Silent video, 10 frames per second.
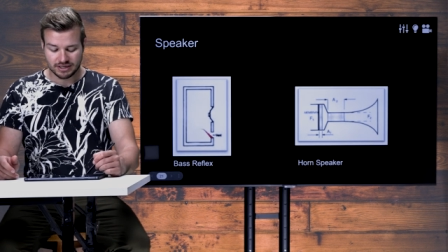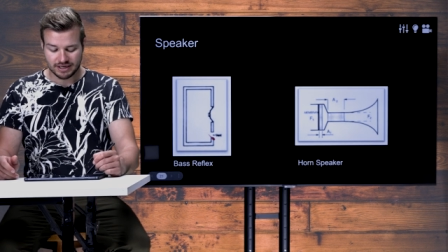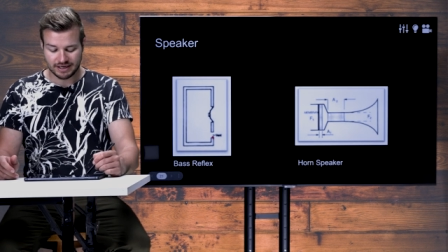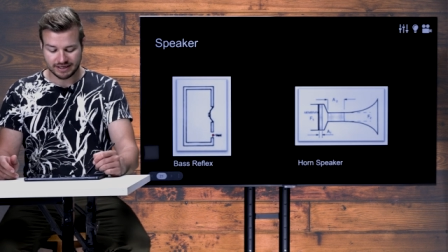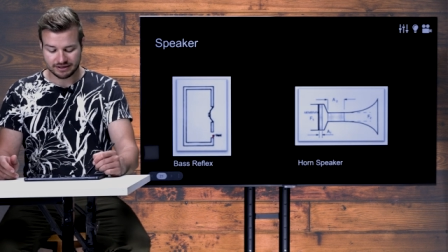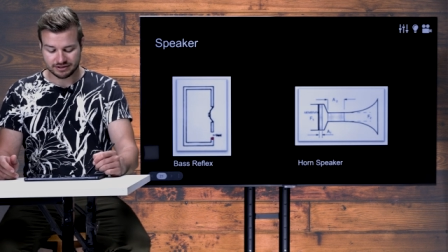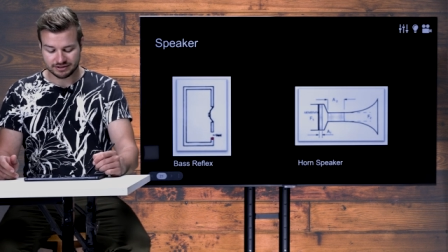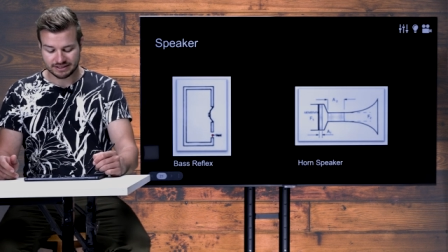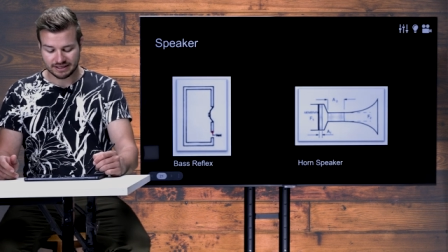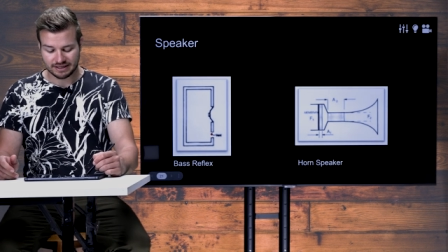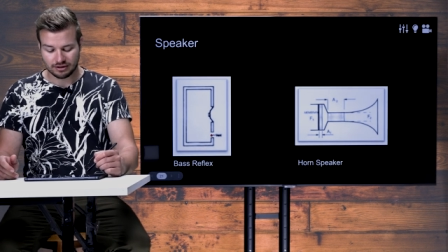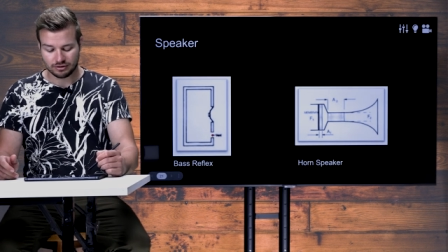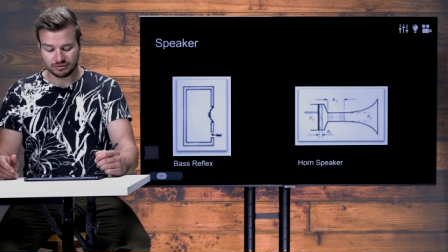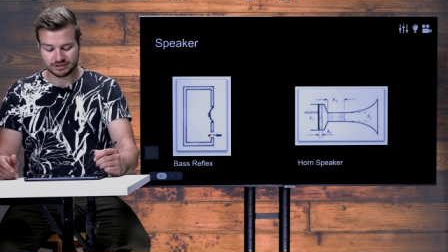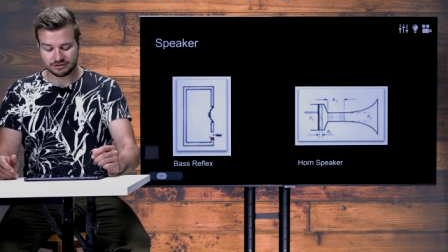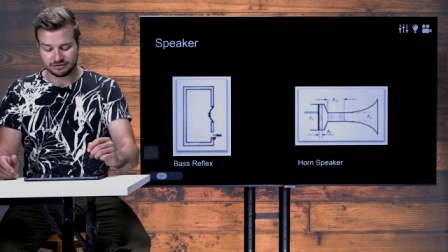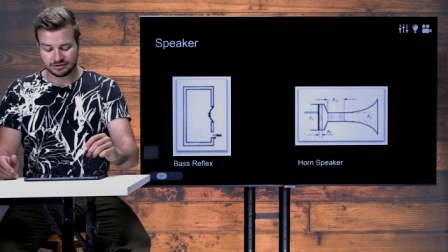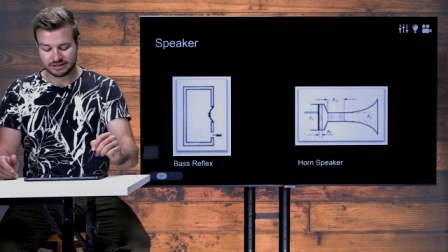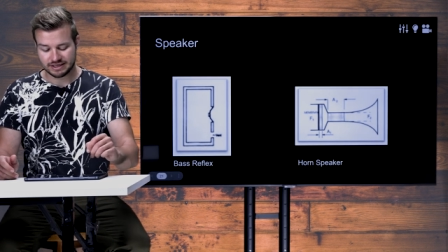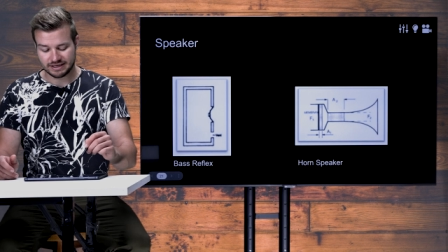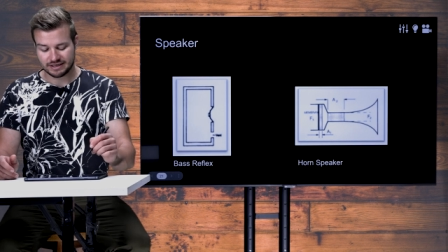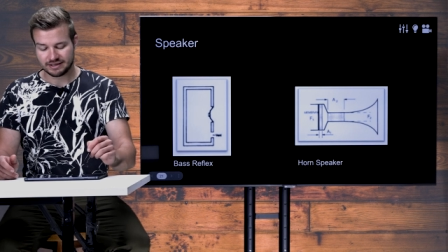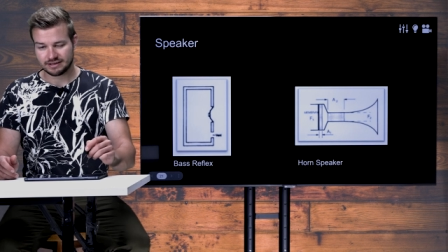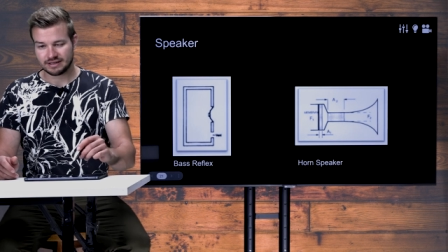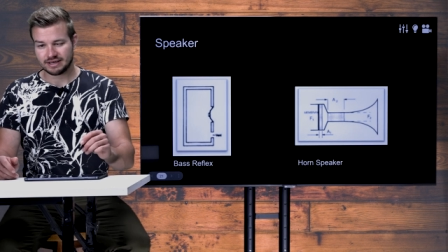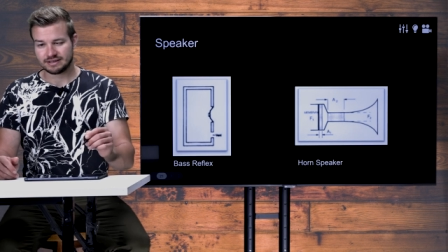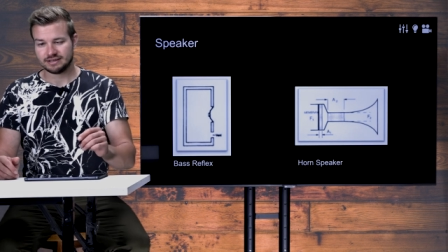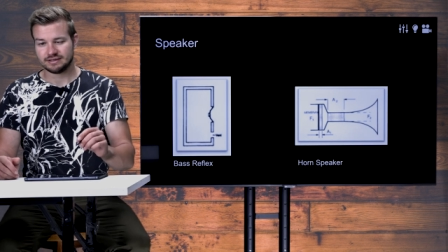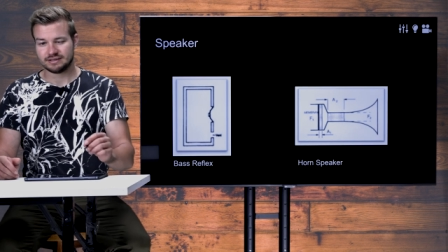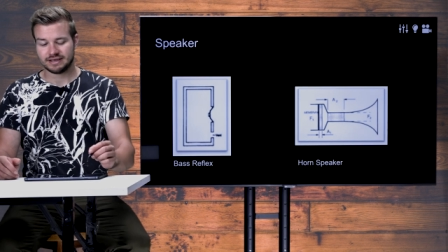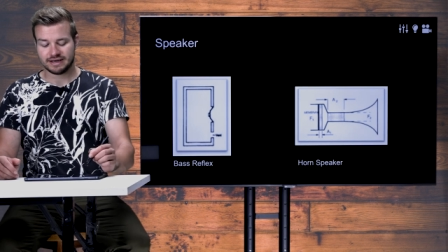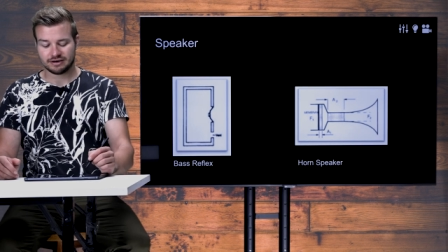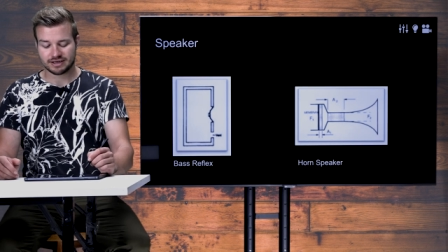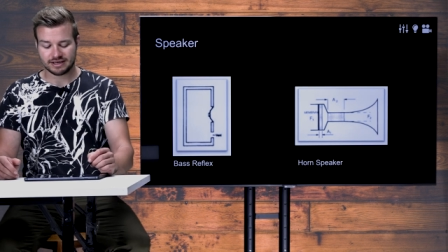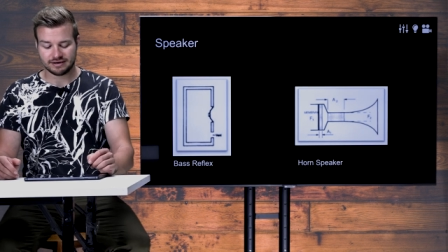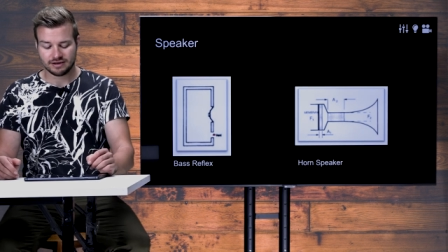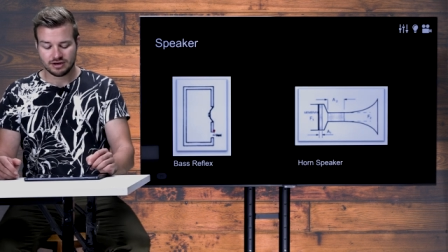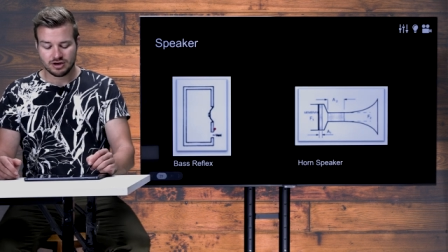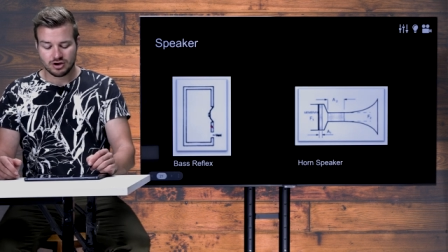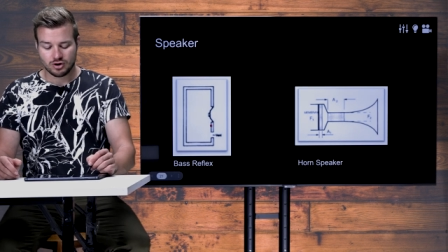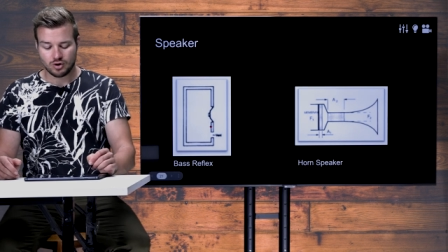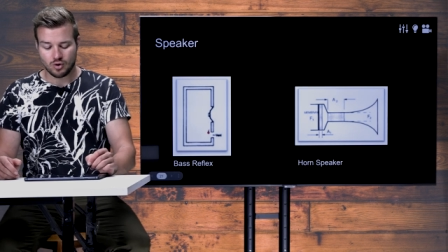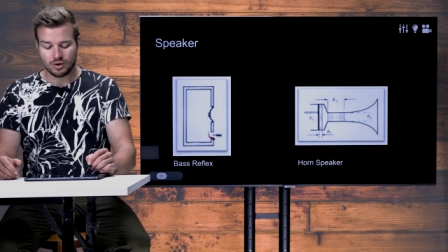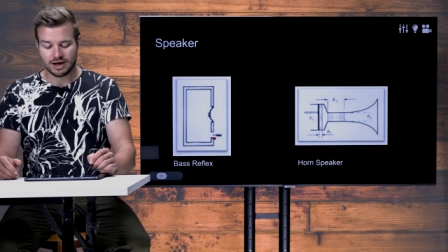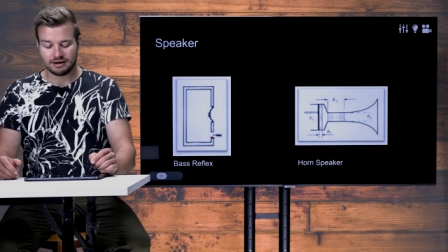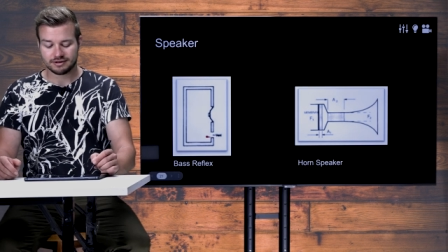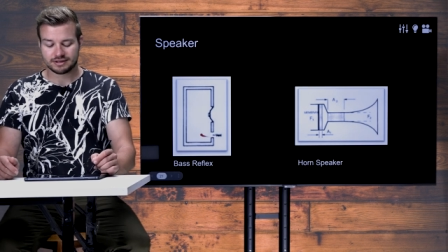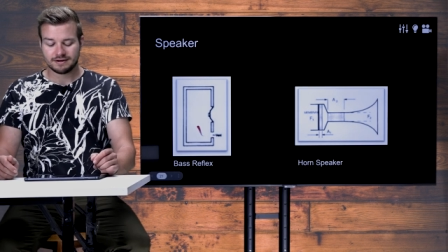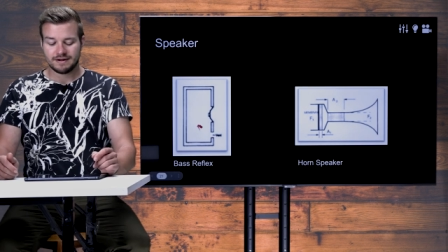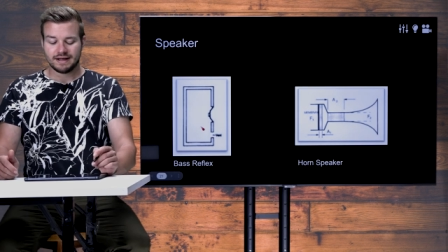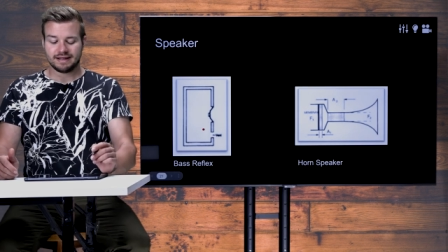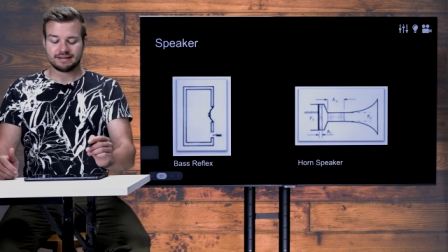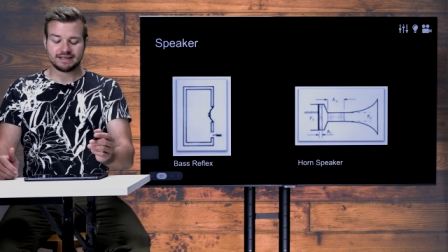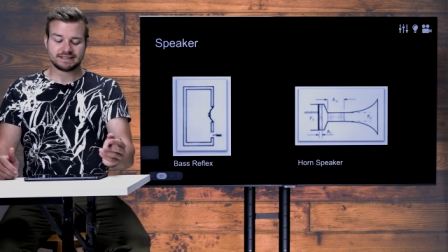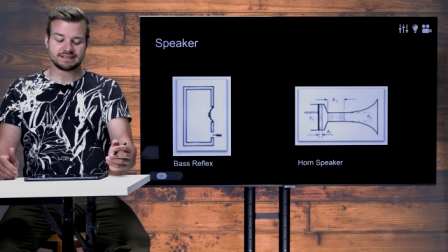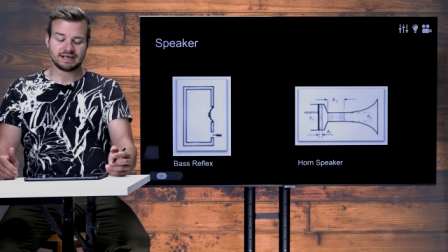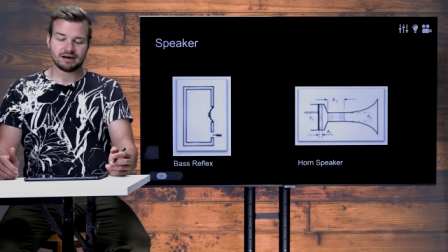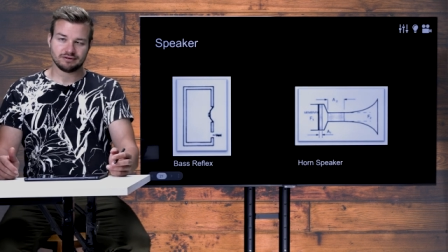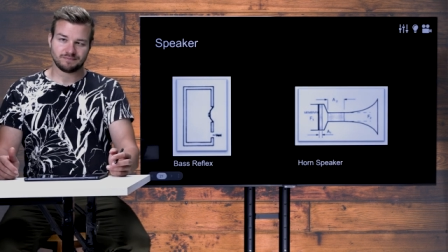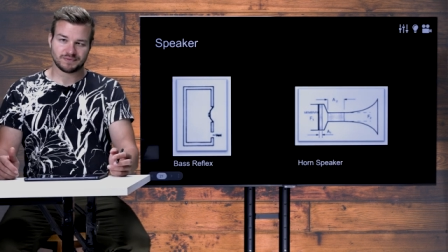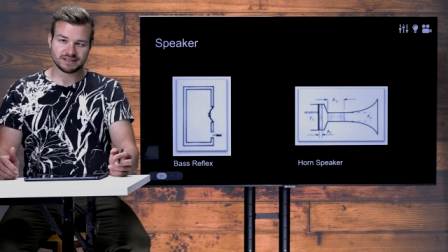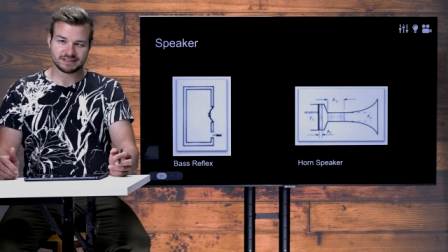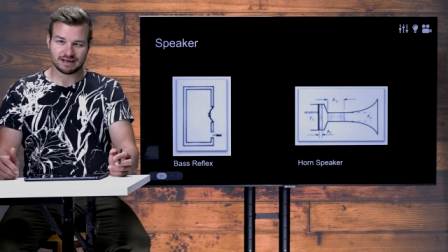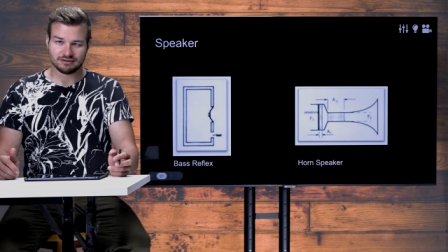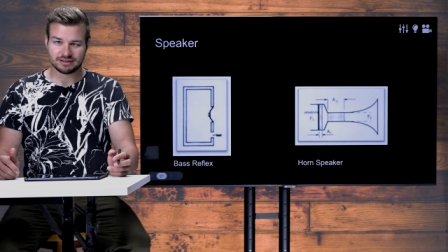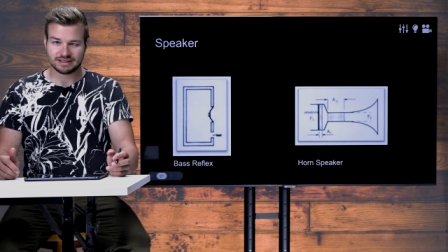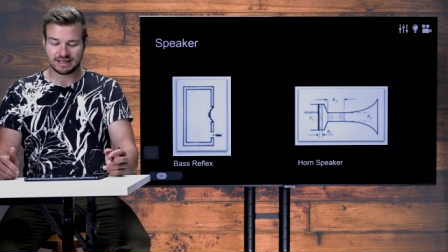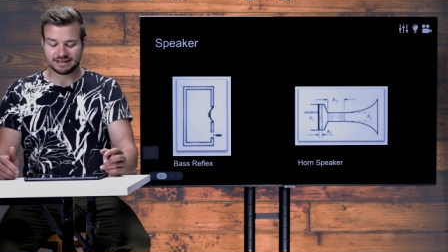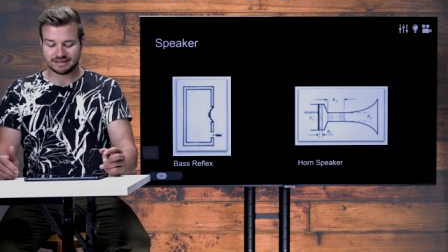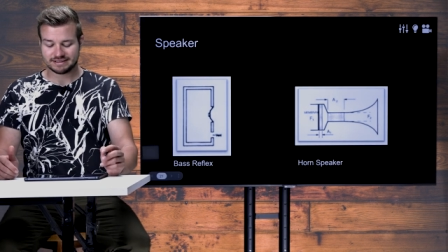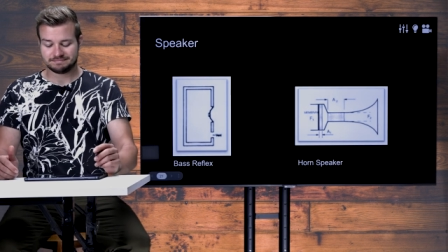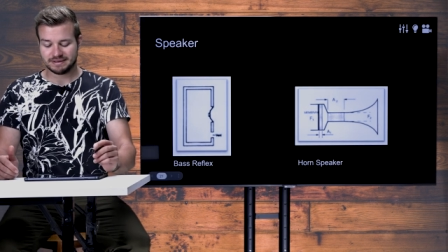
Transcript: Uh, here there is a little hole so the like the, the air can go out and this is how the sound then is